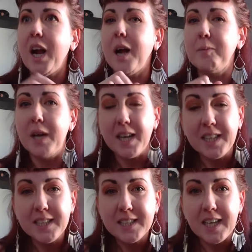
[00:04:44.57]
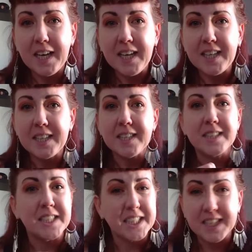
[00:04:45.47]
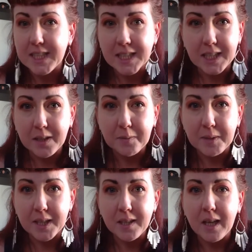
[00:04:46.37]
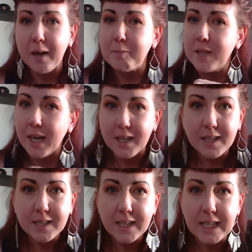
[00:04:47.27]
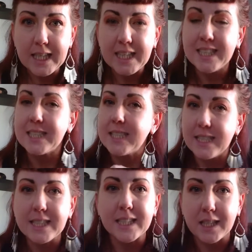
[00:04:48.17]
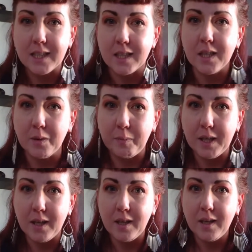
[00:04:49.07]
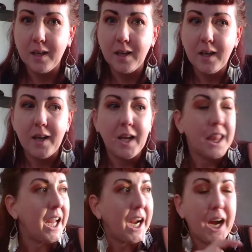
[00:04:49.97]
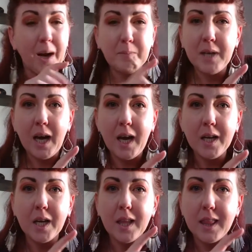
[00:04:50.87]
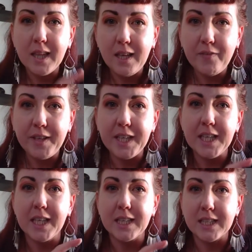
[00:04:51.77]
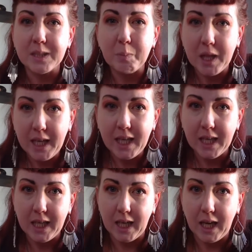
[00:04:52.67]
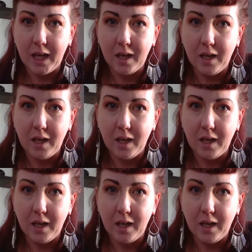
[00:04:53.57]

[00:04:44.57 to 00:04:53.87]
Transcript: I'm not going to die. This isn't going to kill me. I'm not going to die. This isn't going to kill me. Like, I'm not leaving this planet yet.